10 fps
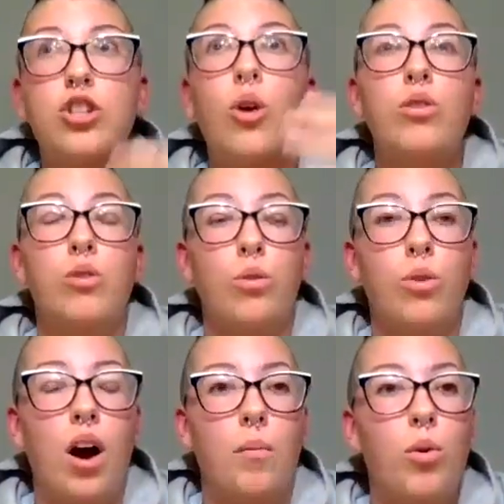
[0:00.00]
show
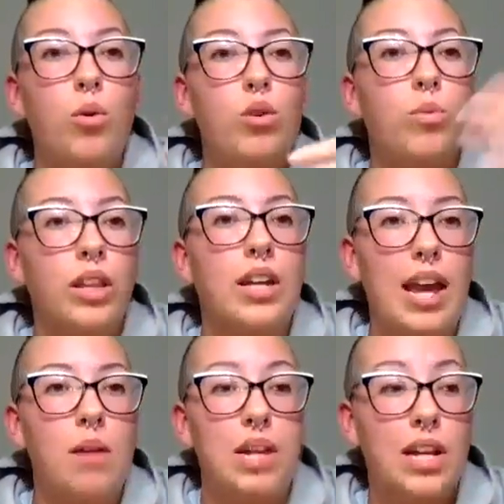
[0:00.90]
you who you
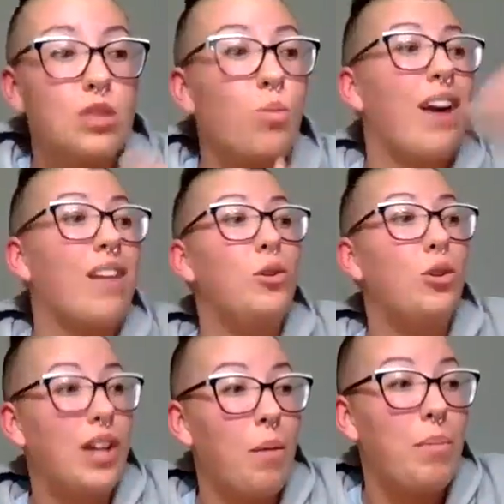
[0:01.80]
really can be. It's why
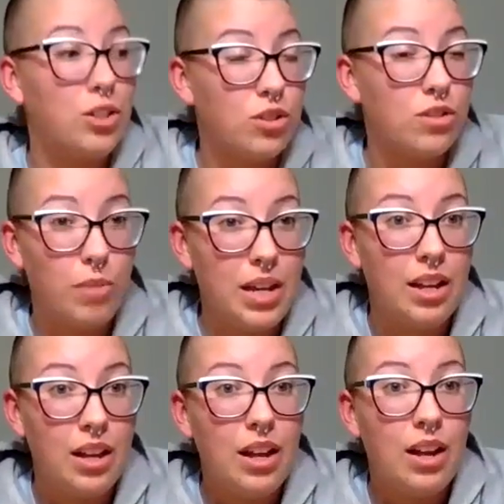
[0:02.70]
if you look at pictures of
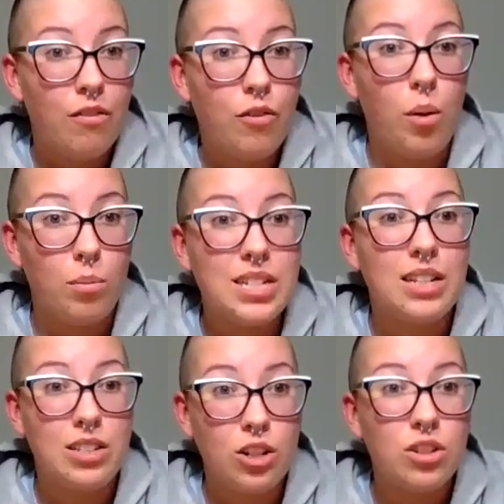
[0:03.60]
me from
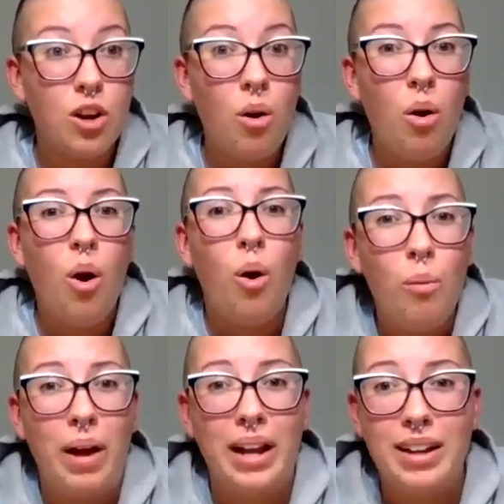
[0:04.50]
6 years ago,
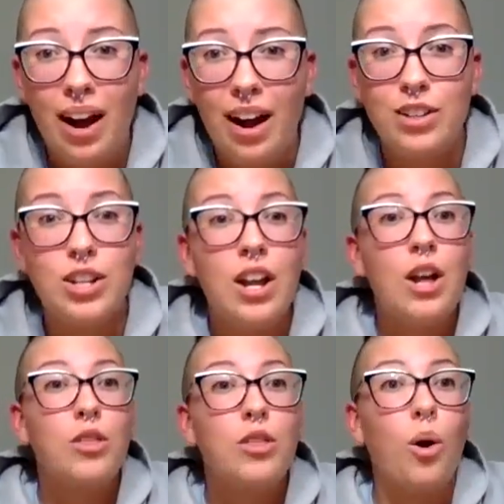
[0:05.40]
oh my gosh,
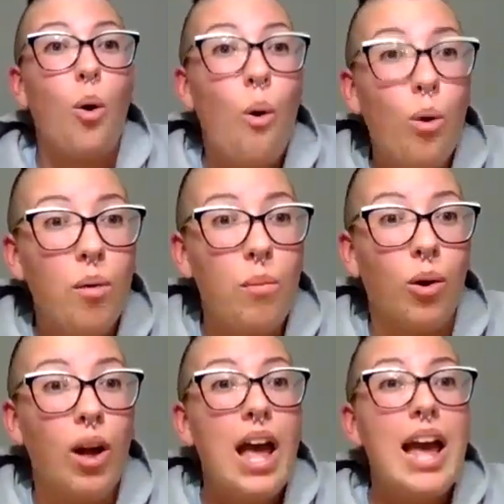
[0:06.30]
they're
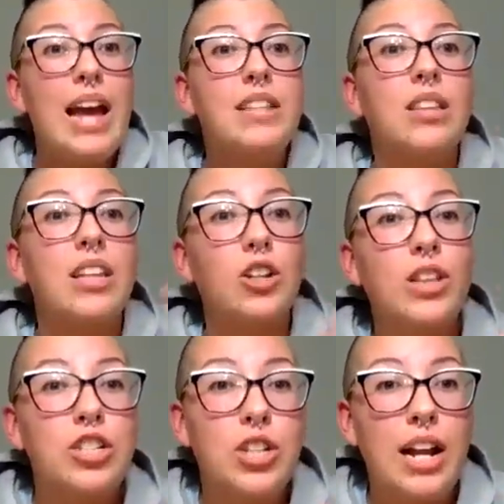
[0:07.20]
horrible. It's
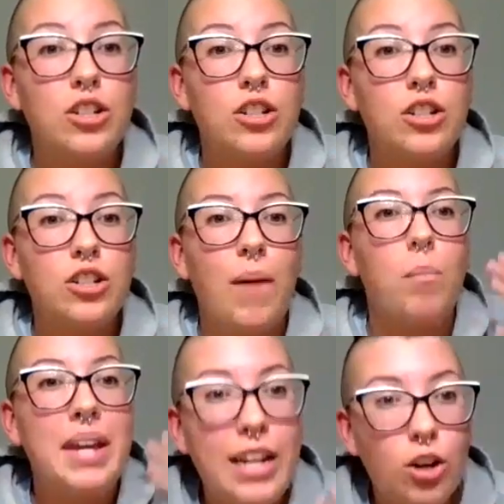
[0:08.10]
literally changed
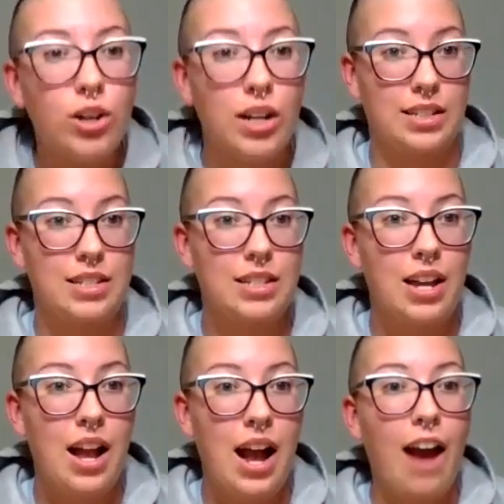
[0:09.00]
my
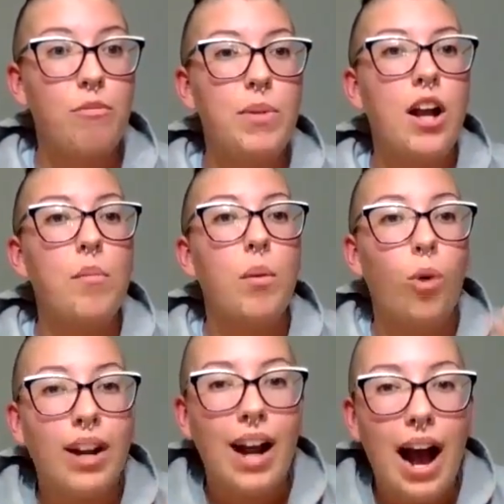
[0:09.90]
appearance. I've become a
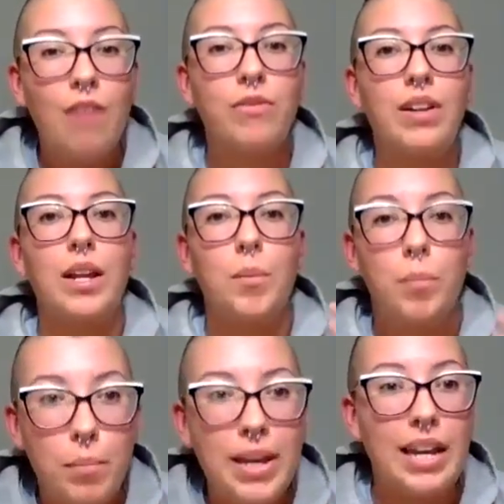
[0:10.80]
more
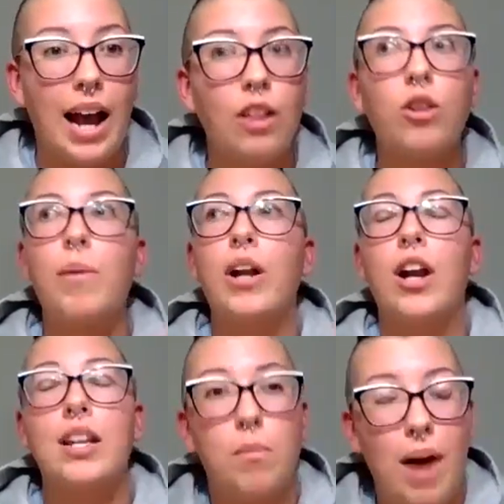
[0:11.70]
confident me. I look
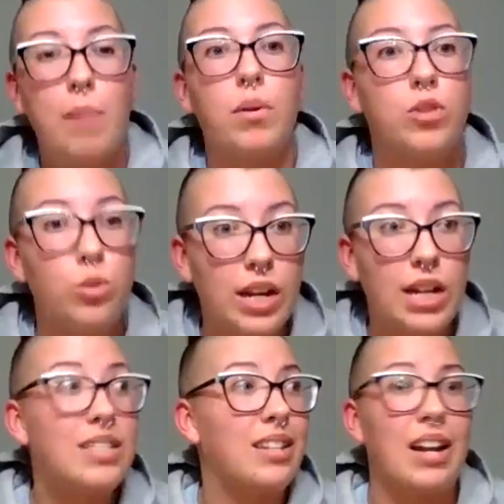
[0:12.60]
better as a mom of 2
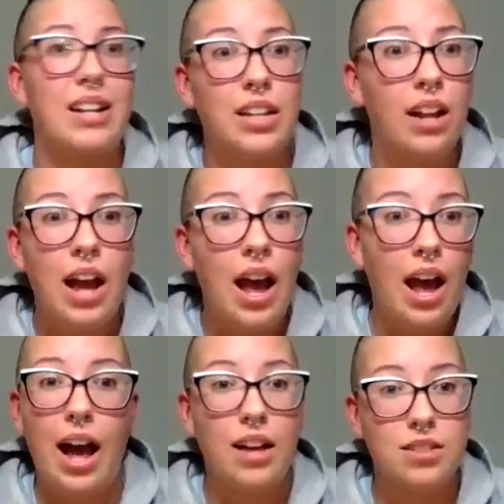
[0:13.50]
kids than I did
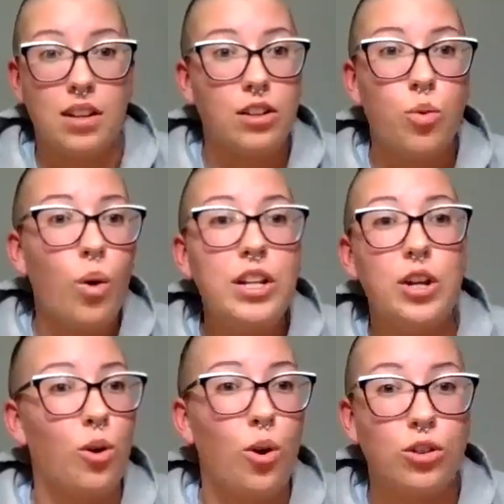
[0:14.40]
as a
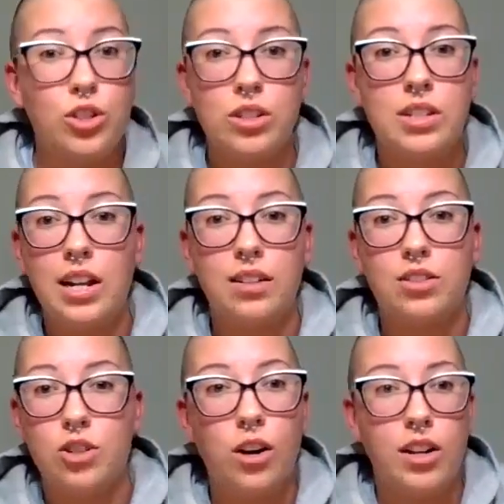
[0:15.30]
20-year-old just
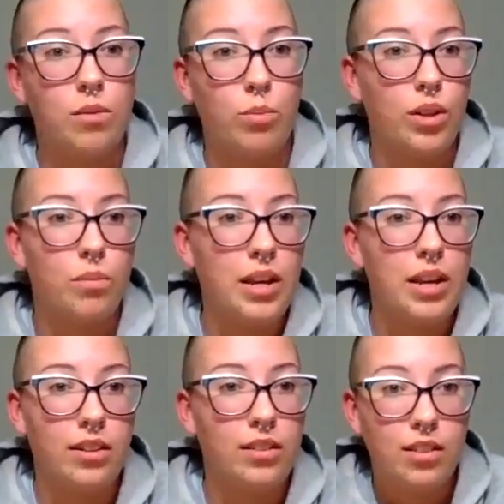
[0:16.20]
getting started with
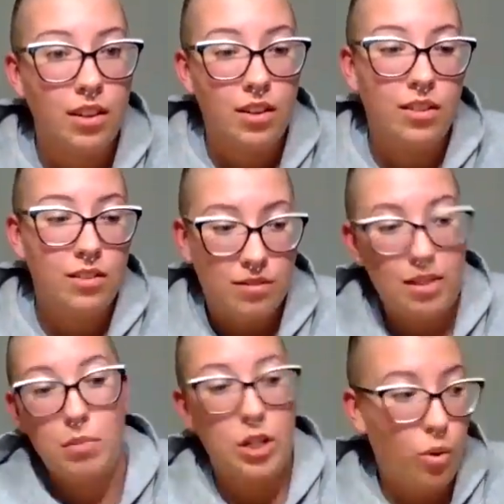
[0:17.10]
being
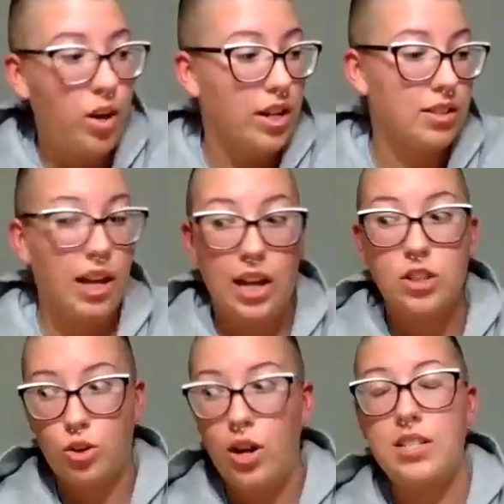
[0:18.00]
in my 20s. Like,
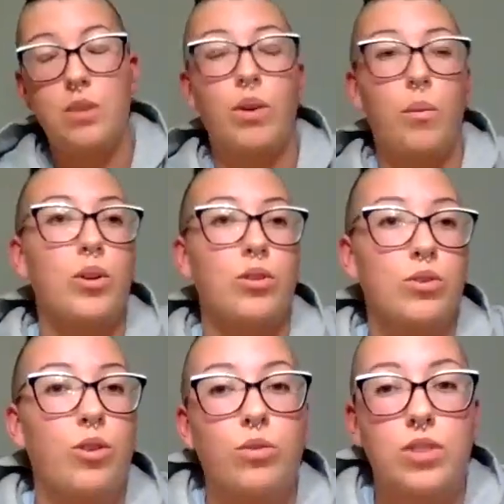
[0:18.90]
it's crazy what
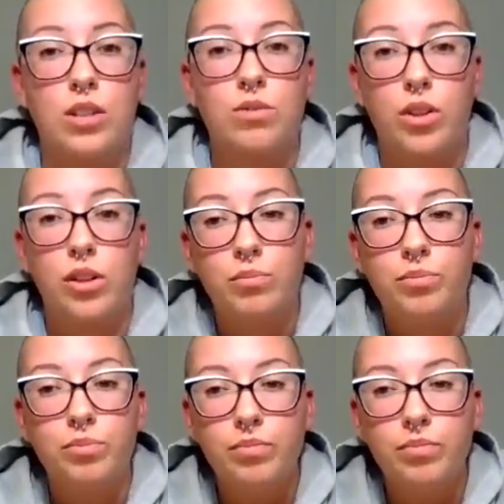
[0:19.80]
personal growth does for you.